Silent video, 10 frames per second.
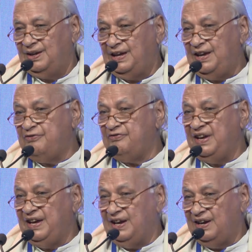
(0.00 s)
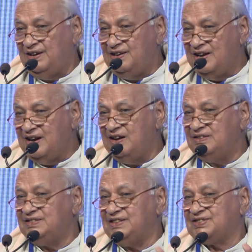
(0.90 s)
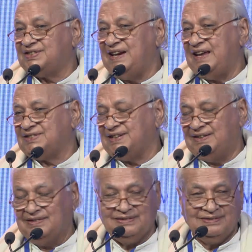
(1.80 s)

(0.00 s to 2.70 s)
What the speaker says: If we learn this lesson,